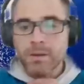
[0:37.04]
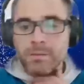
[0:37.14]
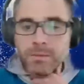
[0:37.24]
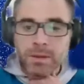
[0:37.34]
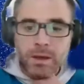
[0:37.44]

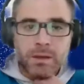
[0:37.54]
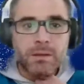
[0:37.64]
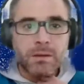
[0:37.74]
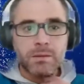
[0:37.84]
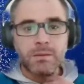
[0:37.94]
we had
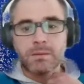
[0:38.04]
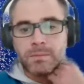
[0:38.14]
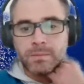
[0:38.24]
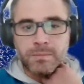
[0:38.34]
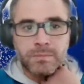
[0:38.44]

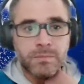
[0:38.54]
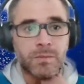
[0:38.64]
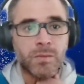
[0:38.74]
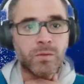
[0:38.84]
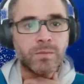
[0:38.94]
some
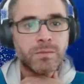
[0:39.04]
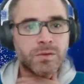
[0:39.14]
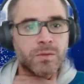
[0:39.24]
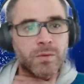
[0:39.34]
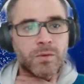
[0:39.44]

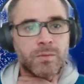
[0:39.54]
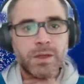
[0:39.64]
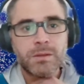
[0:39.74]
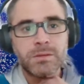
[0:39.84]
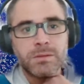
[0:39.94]

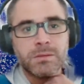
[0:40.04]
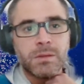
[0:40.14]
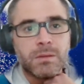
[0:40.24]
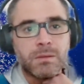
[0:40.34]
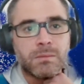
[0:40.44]
updates
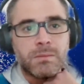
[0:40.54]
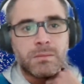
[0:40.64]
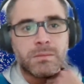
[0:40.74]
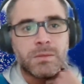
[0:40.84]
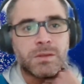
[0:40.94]
in
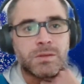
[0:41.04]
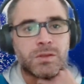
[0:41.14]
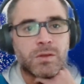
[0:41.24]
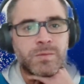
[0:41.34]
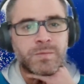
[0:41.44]

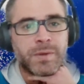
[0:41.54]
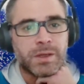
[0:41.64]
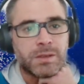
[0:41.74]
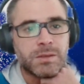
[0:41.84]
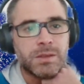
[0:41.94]

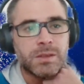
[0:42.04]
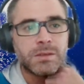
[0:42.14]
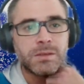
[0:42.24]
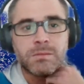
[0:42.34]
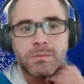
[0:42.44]
Subspace
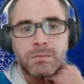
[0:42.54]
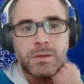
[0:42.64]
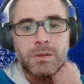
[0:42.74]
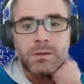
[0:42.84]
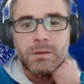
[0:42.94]
JS,
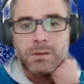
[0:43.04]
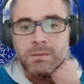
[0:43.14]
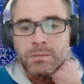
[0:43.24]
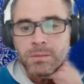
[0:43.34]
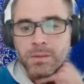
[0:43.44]

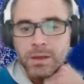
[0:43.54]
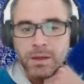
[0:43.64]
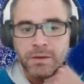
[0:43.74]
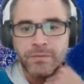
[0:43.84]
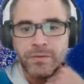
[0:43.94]

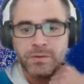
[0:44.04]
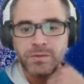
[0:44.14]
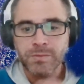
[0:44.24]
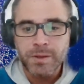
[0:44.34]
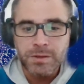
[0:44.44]
like a
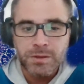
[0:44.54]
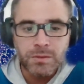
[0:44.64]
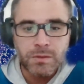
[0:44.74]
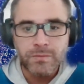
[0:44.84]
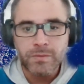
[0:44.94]
first
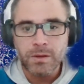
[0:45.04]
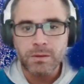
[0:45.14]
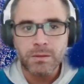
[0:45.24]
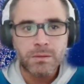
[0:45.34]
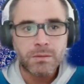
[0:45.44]
version of
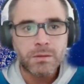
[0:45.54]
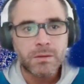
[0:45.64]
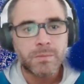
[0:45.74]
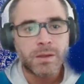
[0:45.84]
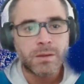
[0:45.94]

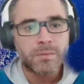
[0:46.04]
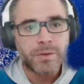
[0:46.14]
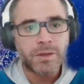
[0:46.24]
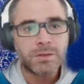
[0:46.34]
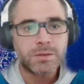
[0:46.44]
the main
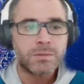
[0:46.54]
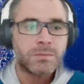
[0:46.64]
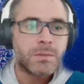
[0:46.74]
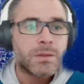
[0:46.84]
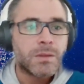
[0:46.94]
branch,
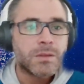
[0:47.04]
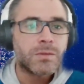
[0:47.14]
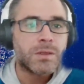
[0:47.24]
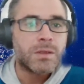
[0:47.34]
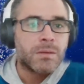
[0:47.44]

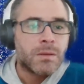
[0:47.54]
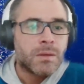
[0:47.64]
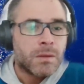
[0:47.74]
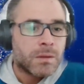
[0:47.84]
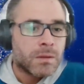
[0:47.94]
actually,
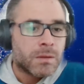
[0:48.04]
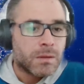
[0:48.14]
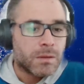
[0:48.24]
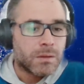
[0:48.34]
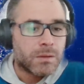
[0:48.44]

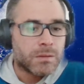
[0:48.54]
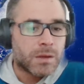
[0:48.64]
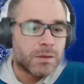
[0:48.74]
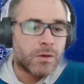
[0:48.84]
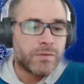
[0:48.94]

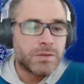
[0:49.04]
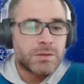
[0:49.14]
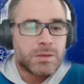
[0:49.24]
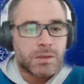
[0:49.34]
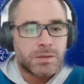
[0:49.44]
that
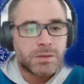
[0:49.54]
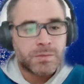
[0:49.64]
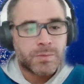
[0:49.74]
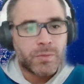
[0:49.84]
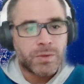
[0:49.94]
covers
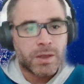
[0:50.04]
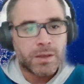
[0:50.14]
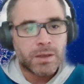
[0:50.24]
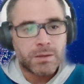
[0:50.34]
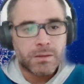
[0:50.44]
these put
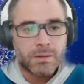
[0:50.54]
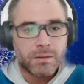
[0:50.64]
and get